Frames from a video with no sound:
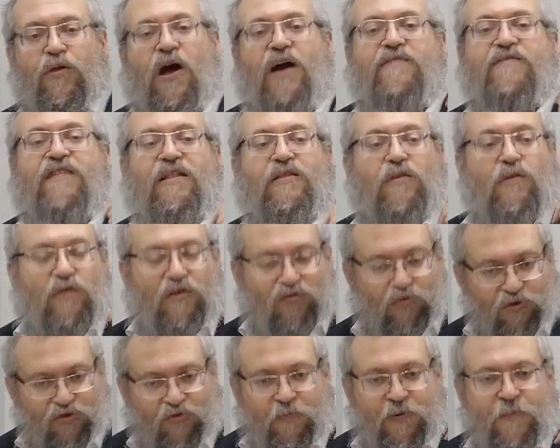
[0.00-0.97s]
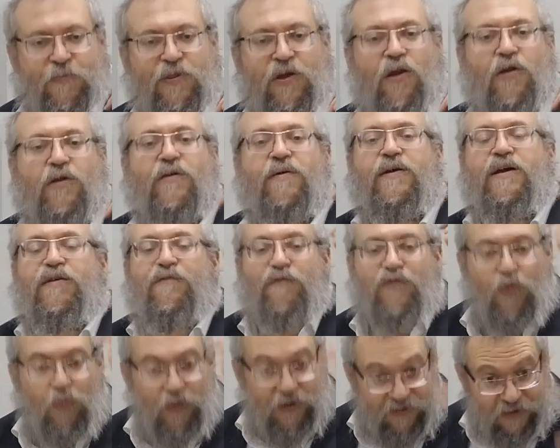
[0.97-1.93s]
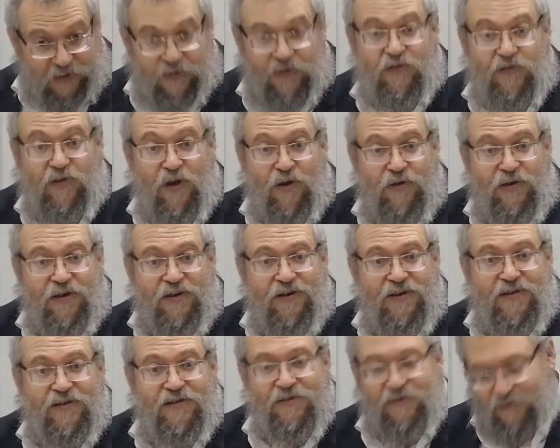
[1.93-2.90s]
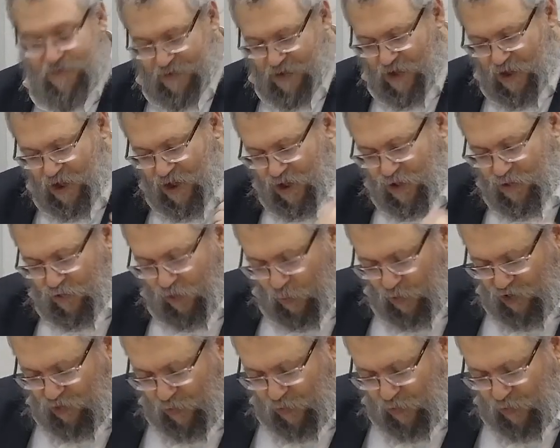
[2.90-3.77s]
save the planet, save the elephants, right? Something.